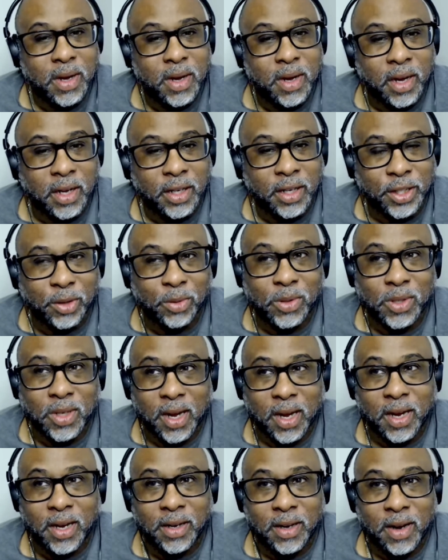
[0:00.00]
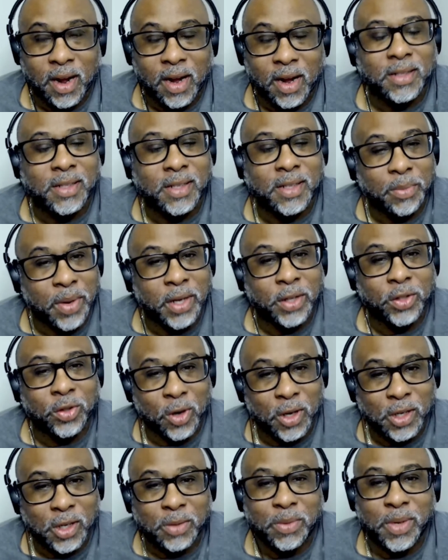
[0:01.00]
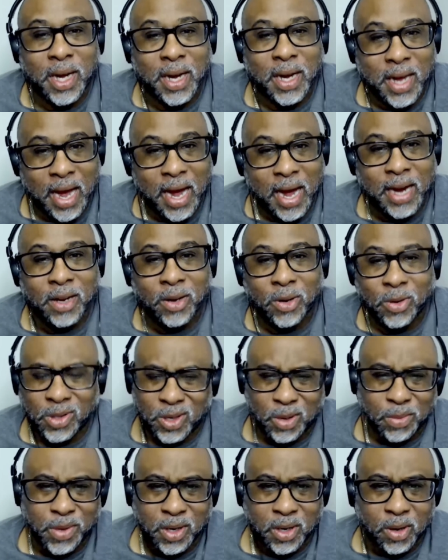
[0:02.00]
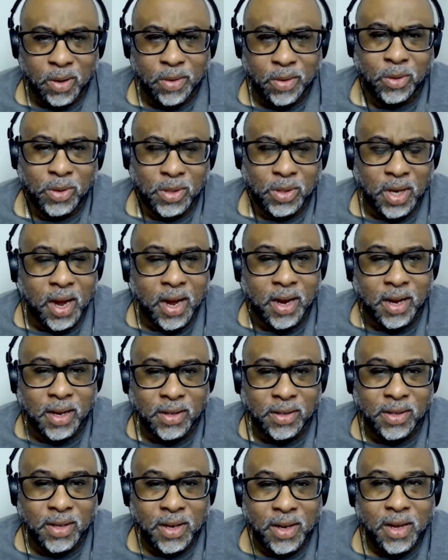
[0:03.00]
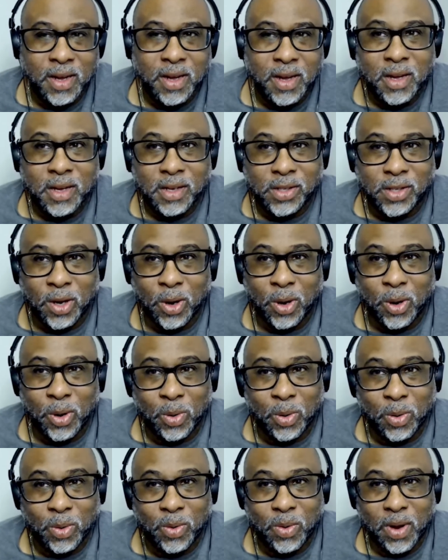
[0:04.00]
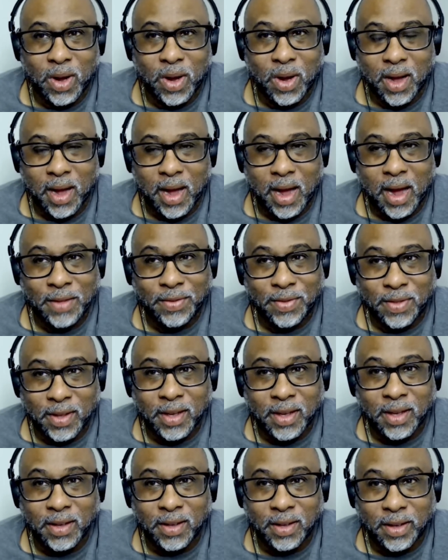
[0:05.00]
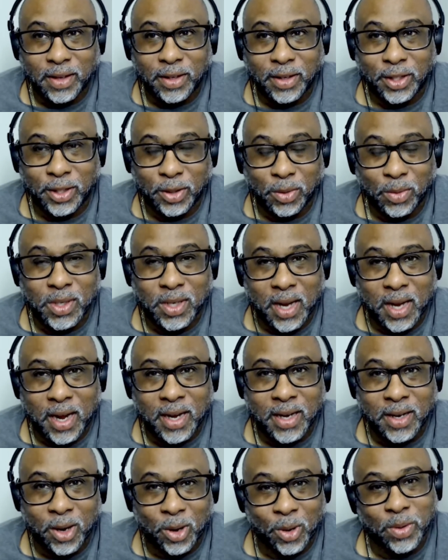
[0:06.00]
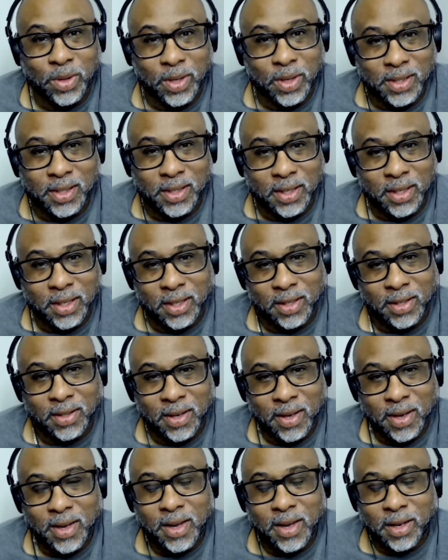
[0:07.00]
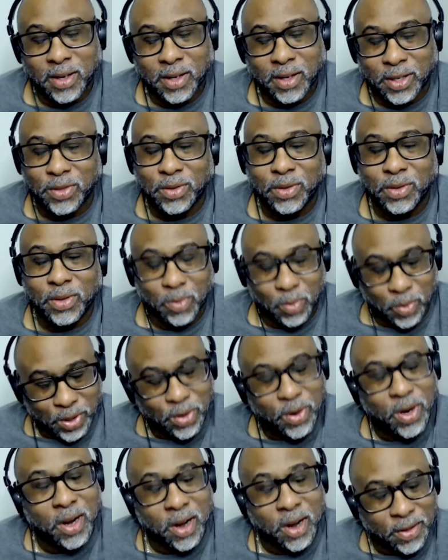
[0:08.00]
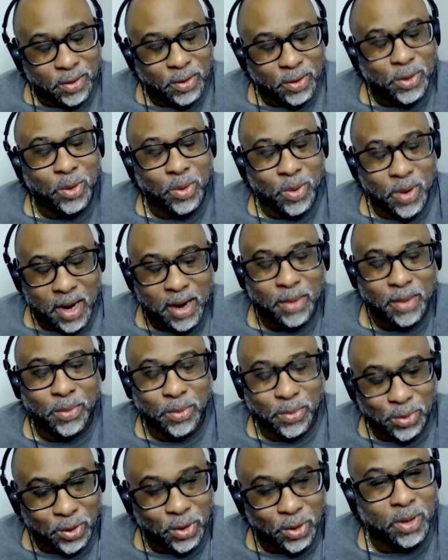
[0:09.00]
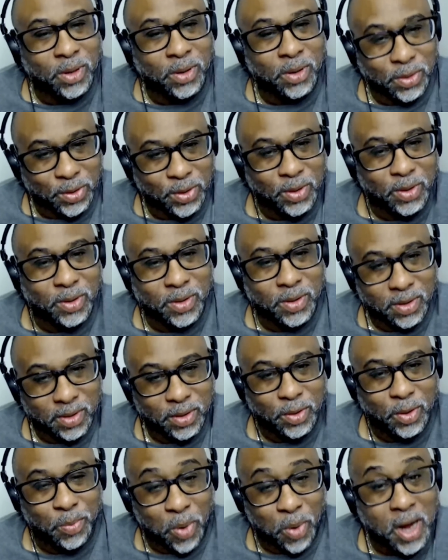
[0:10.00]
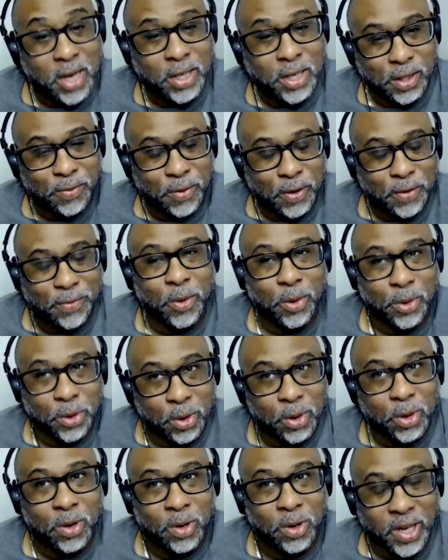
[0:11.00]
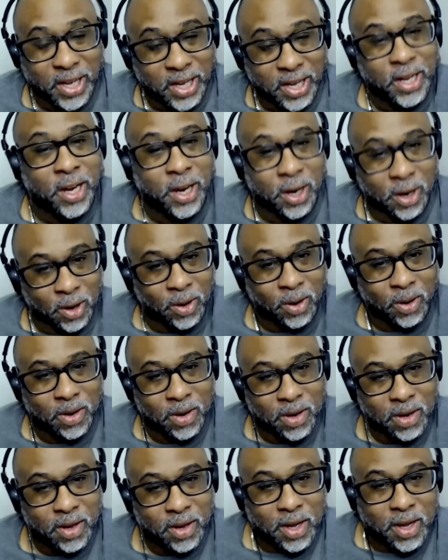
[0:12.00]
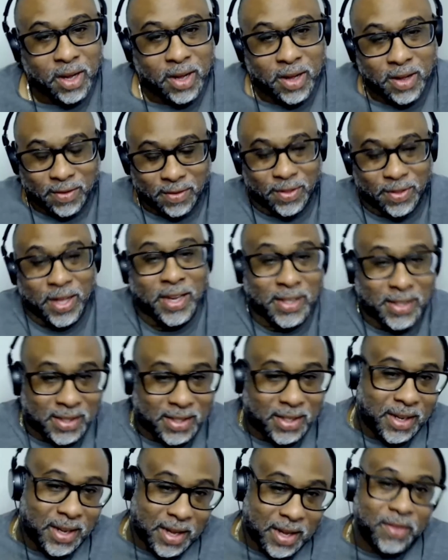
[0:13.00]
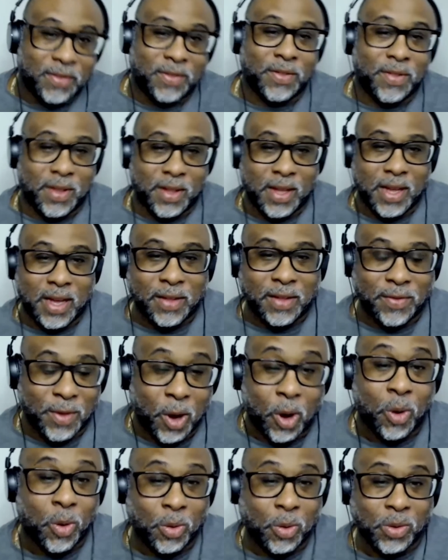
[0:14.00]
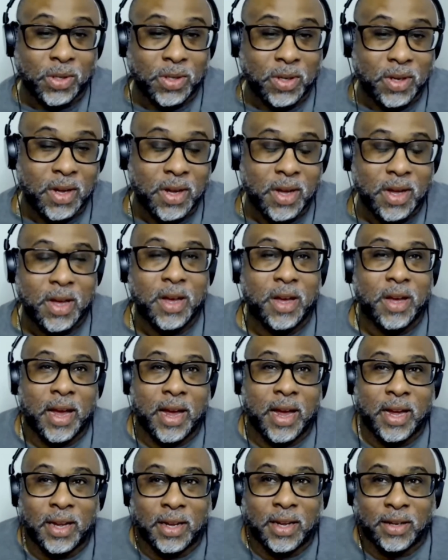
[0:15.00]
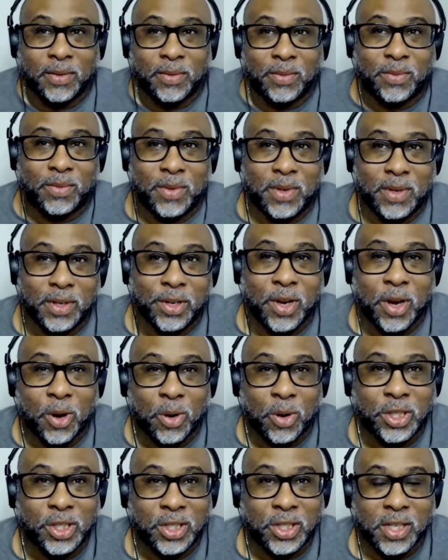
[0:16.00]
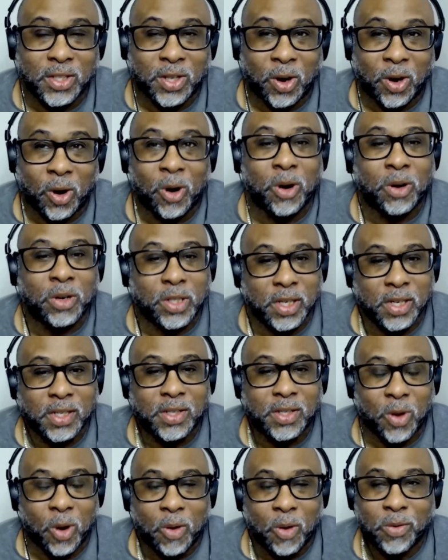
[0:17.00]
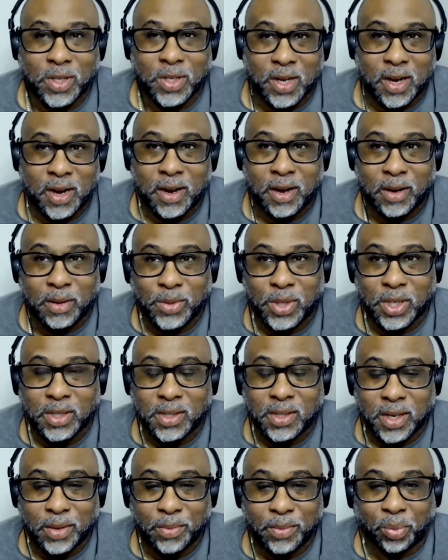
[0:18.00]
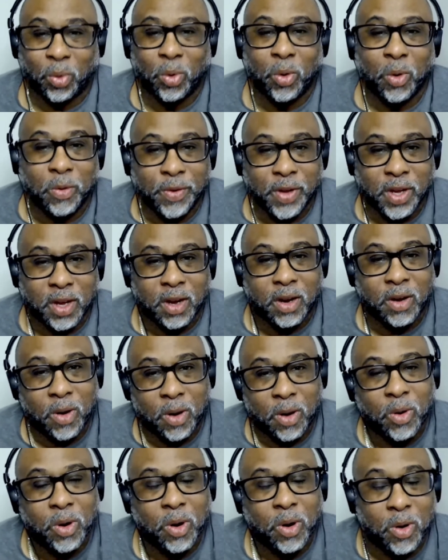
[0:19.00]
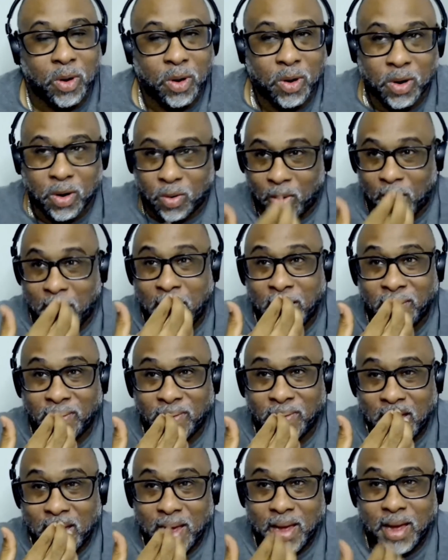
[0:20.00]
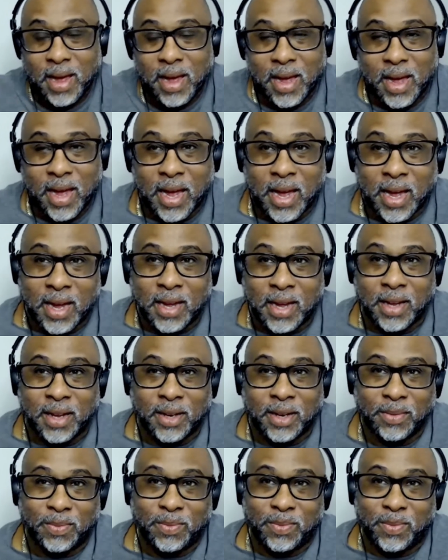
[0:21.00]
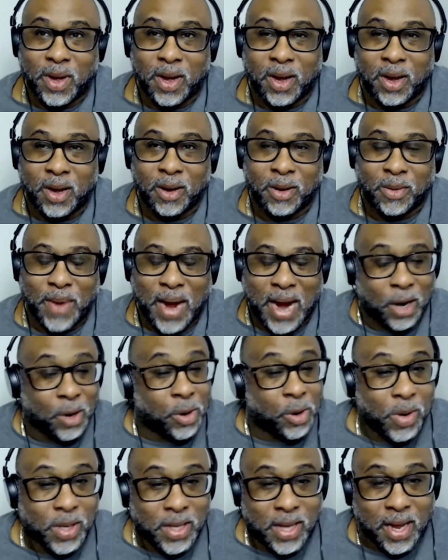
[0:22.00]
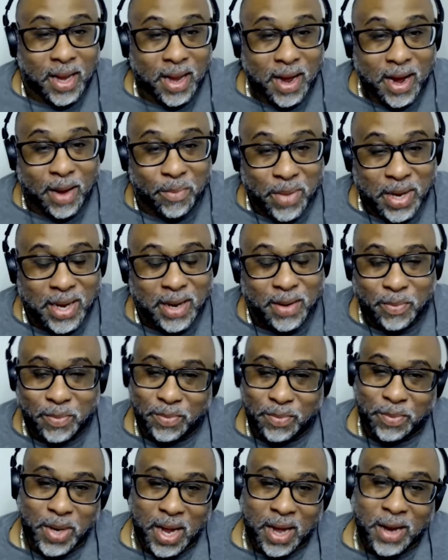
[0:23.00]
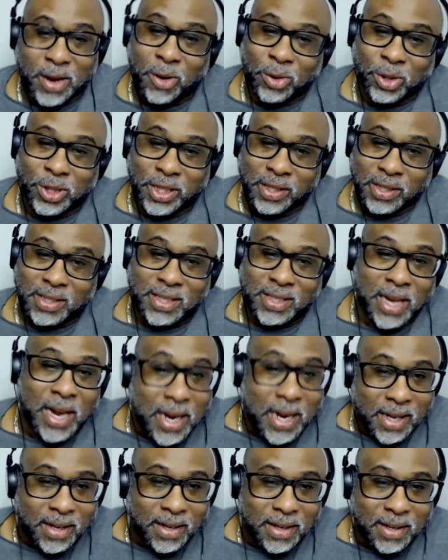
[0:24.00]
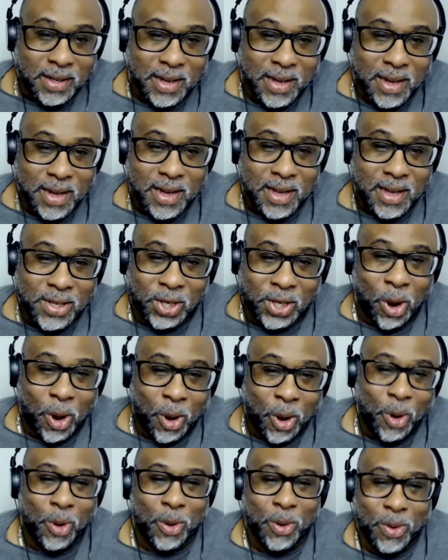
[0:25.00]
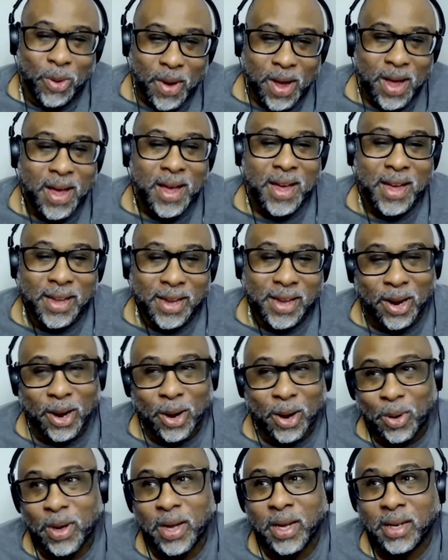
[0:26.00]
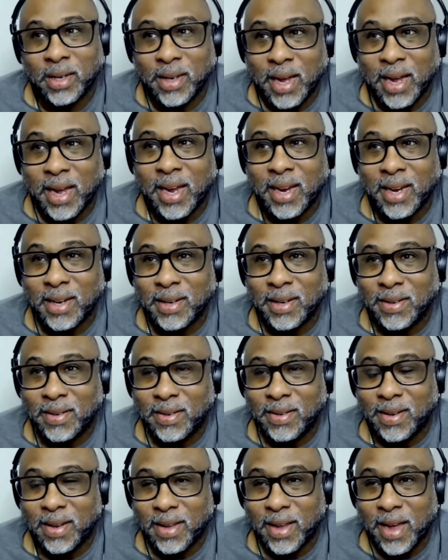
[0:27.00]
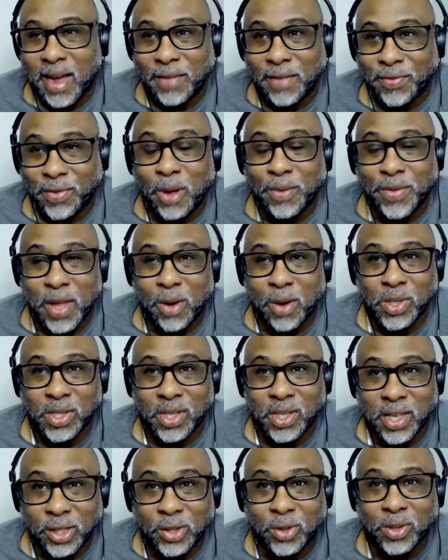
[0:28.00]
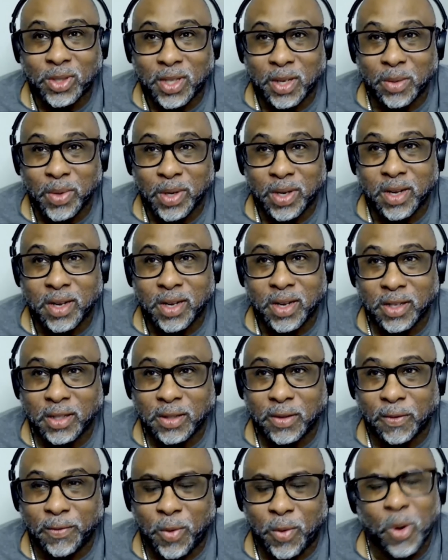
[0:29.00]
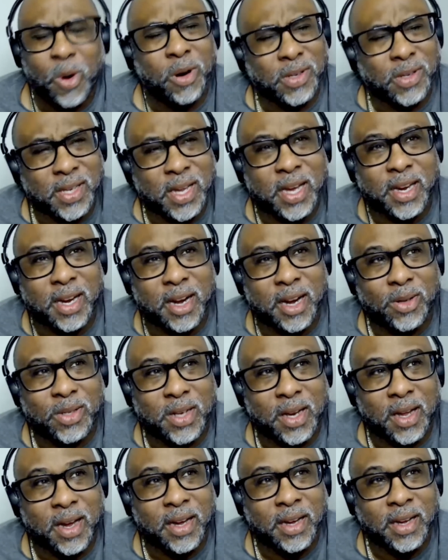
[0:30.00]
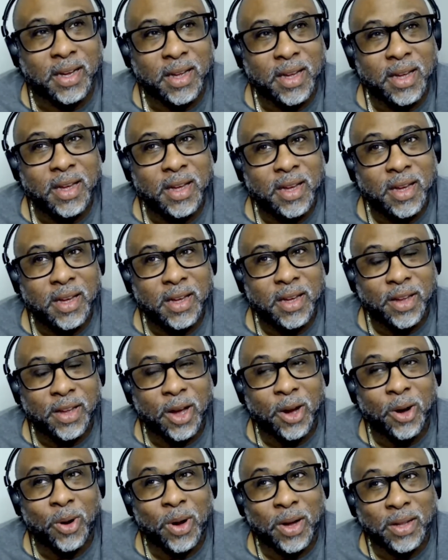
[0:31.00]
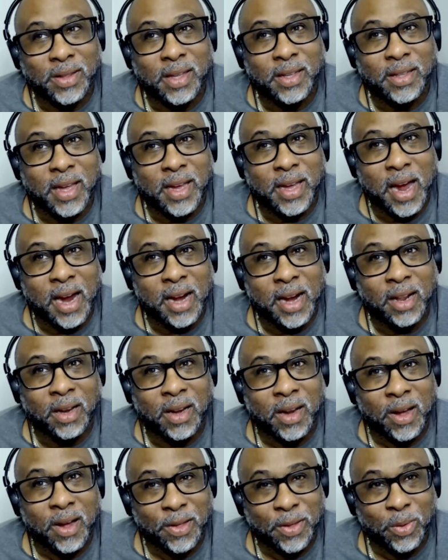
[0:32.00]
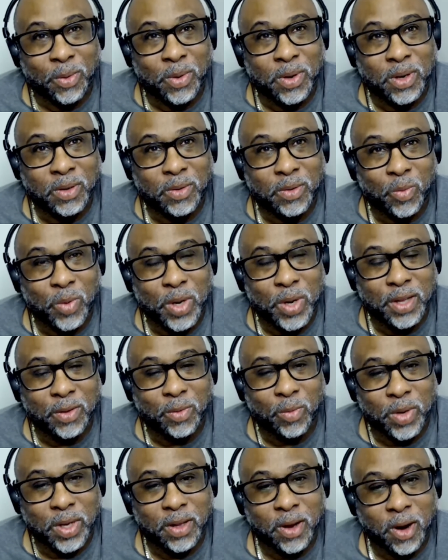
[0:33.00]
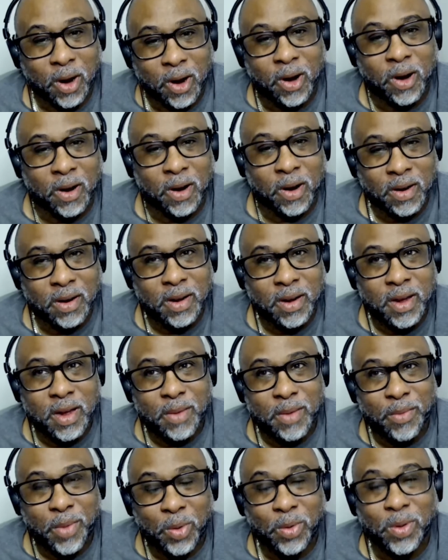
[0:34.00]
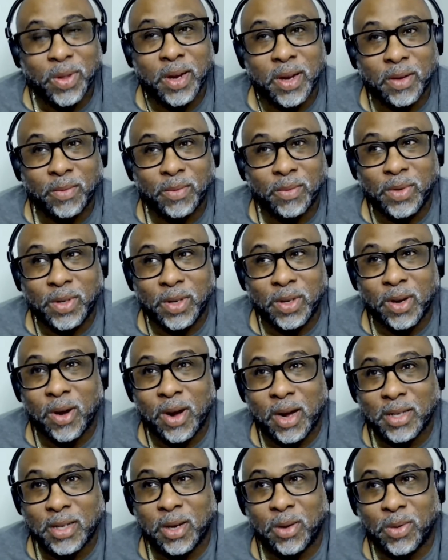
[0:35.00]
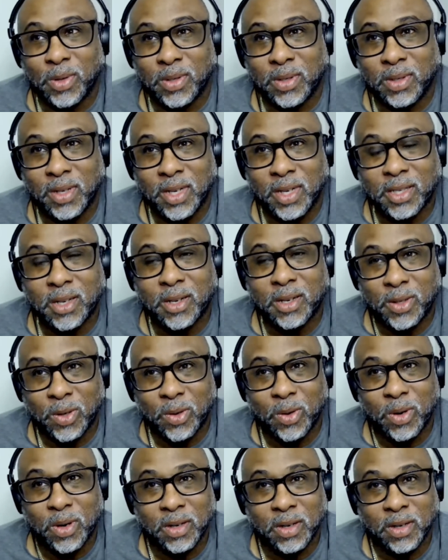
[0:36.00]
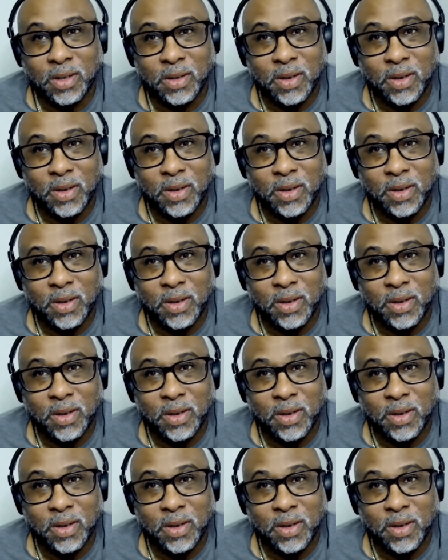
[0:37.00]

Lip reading: and she was like, "Nah, sit back, trust me, I got it," or something along those lines. So I think she was like, "No, this is." Because when you hear the other two albums, your projects, people, you'll hear this in those. And, you know, it's just her just over time, just improving and honing her craft. And I don't know what that line meant, but I know she said it. So, you know, and I thought that was interesting because for a second I was like, yo, I think they got another one with her. But then, you know, as I was listening to it,